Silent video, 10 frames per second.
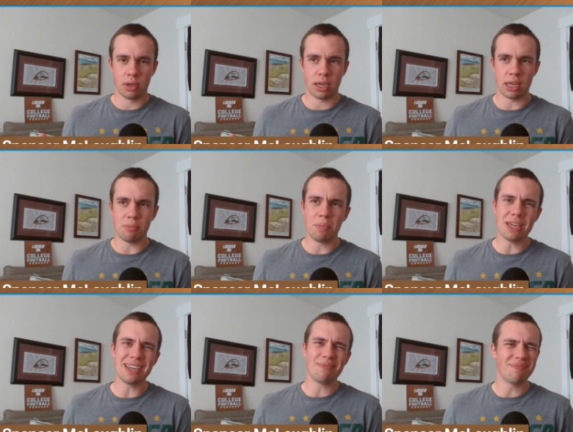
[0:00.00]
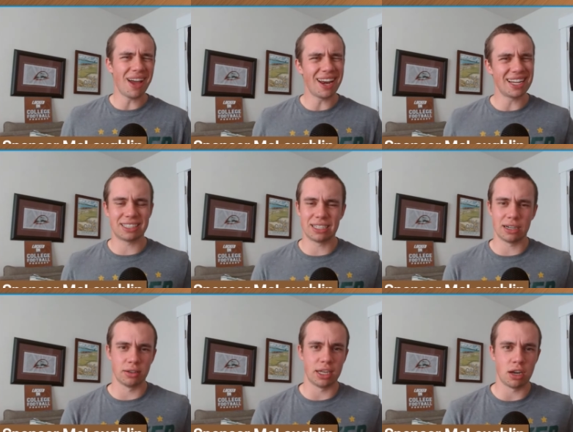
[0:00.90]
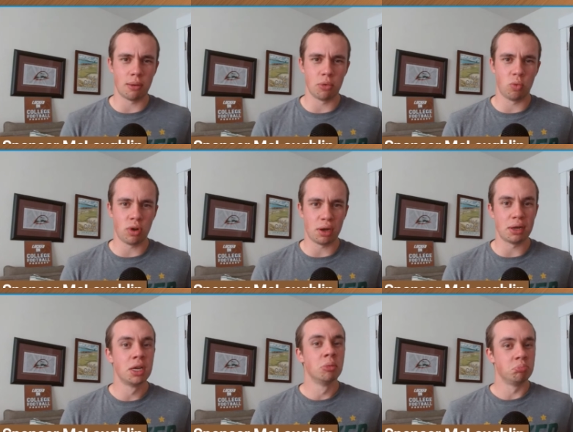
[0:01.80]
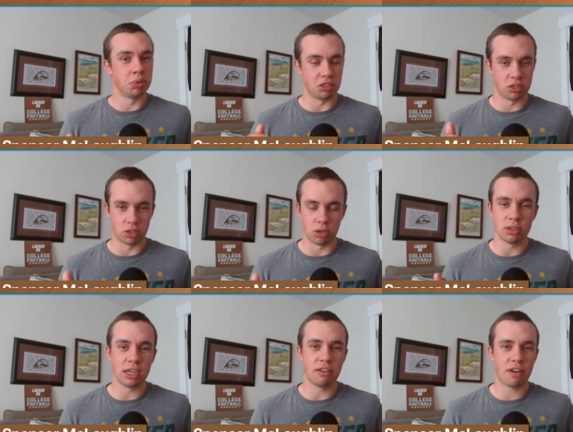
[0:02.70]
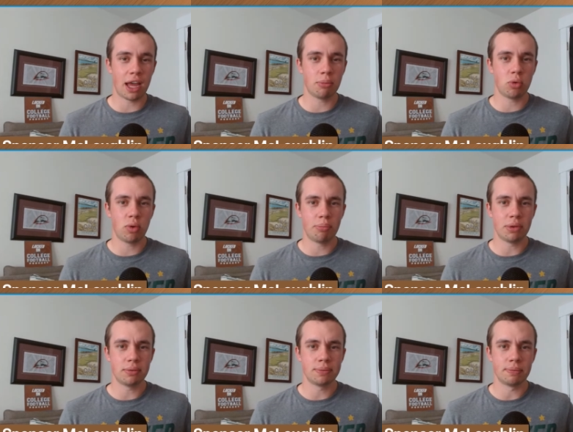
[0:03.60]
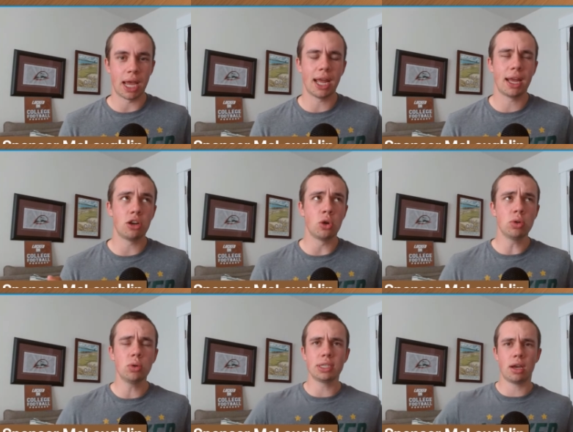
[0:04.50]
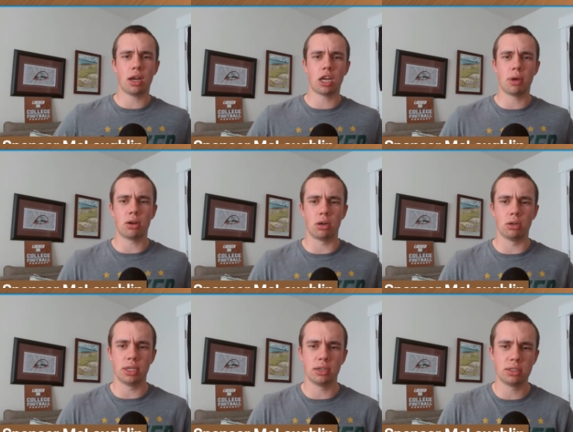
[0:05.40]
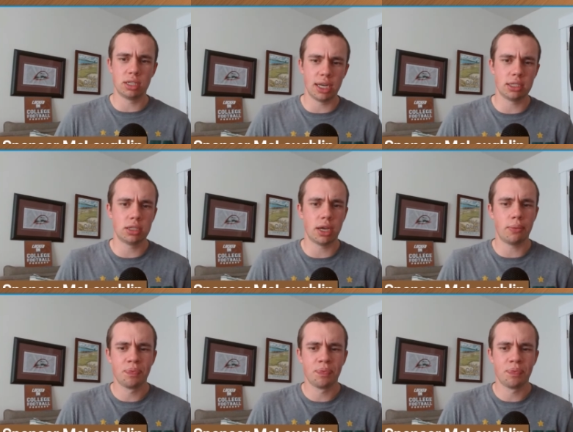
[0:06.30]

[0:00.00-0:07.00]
can be not necessarily a number one, but certainly a viable weapon. And who are we talking about earlier in today's show?